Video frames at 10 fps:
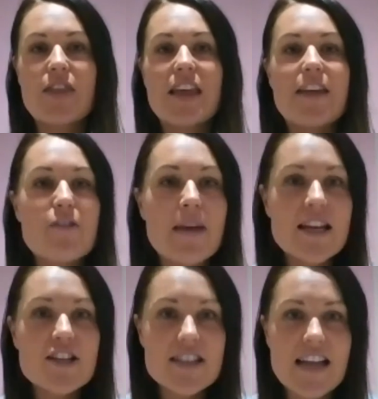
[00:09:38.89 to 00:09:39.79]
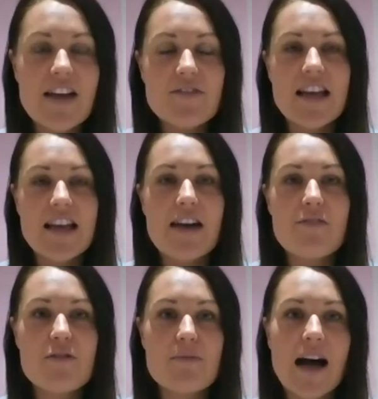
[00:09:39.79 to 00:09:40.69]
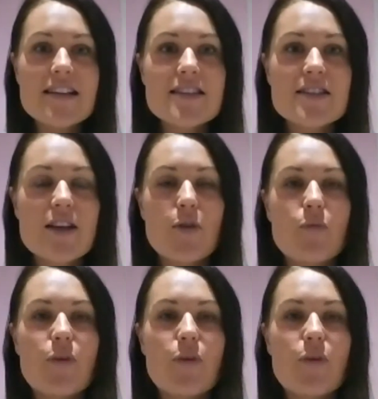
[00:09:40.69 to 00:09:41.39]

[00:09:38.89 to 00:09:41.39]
the information doesn't have to come from us.